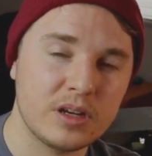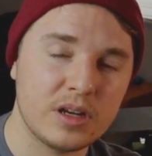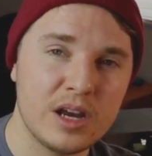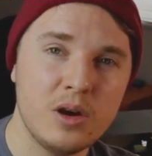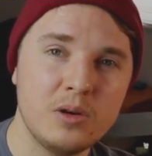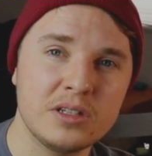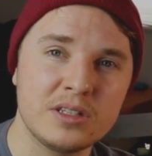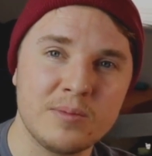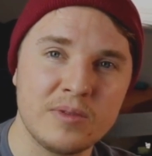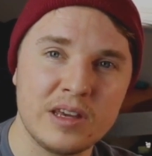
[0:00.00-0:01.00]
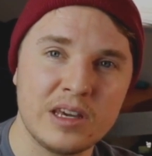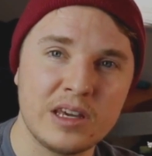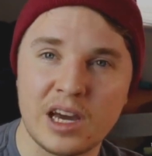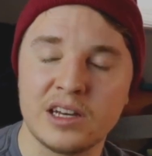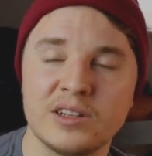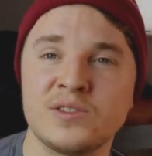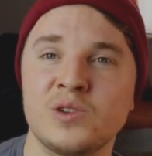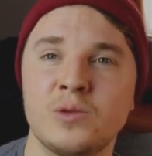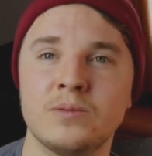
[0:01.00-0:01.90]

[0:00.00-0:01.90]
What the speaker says: I noticed something kind of cool.